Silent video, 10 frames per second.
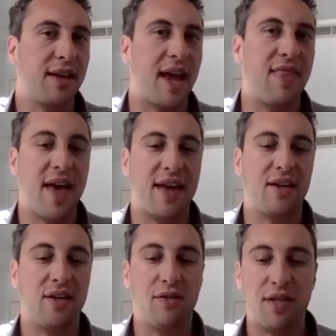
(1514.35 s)
and
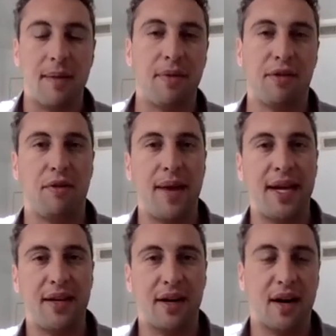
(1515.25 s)
then you dump the
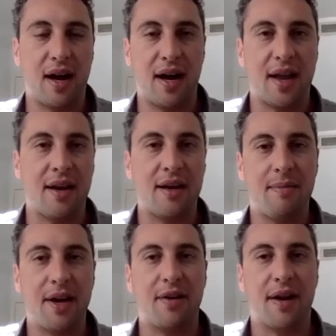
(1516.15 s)
remainder on
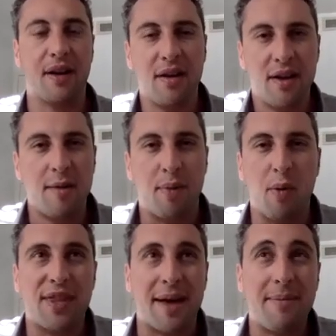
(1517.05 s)
bitcoin but
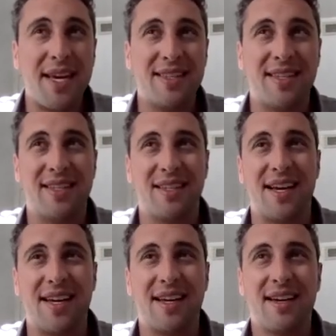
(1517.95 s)
what that means is
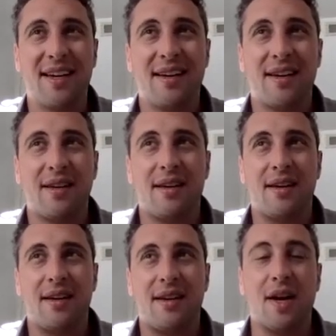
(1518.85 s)
like
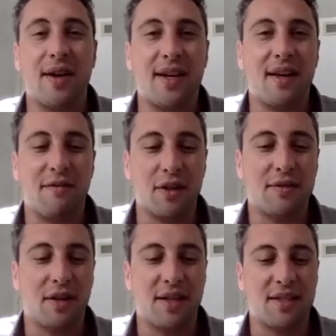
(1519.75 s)
you know, it, it, first of
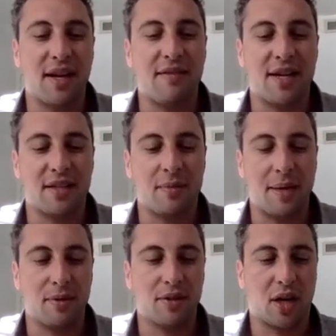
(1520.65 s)
all, it incentivizes
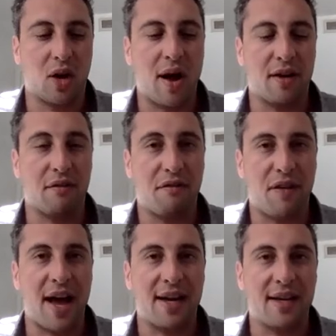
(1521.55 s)
people to go out and
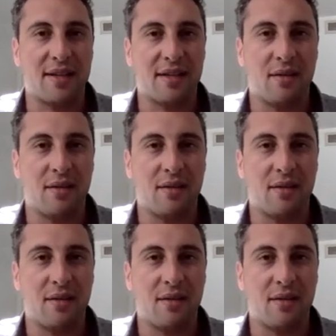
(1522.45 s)
find